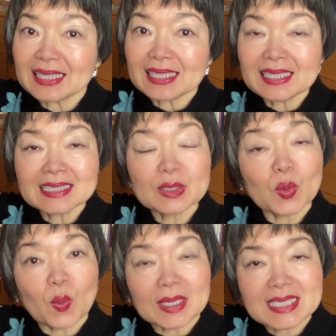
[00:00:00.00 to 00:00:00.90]
is
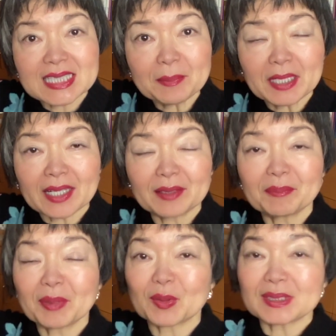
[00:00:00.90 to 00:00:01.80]
quite similar
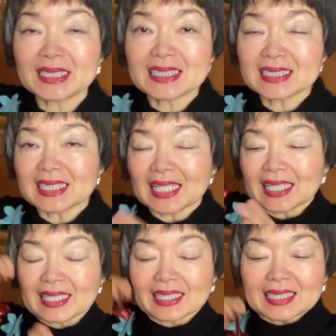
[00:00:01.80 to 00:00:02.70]
because this is
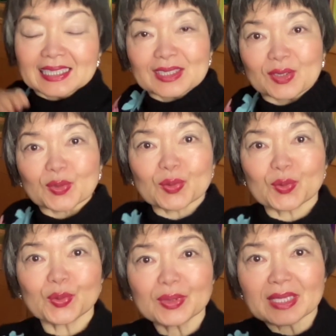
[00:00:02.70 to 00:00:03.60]

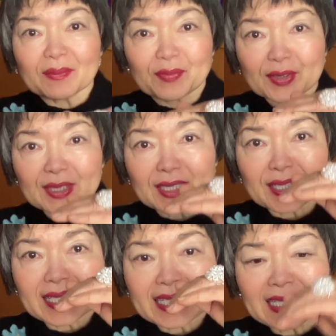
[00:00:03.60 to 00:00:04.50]
to the
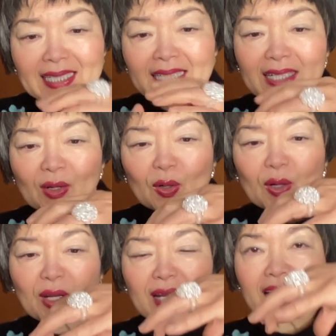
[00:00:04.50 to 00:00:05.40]
vertically
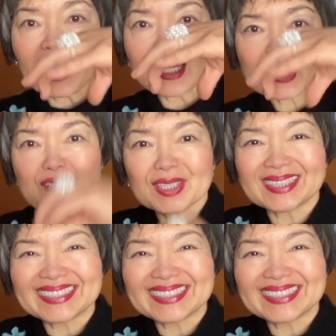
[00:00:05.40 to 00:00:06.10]
large.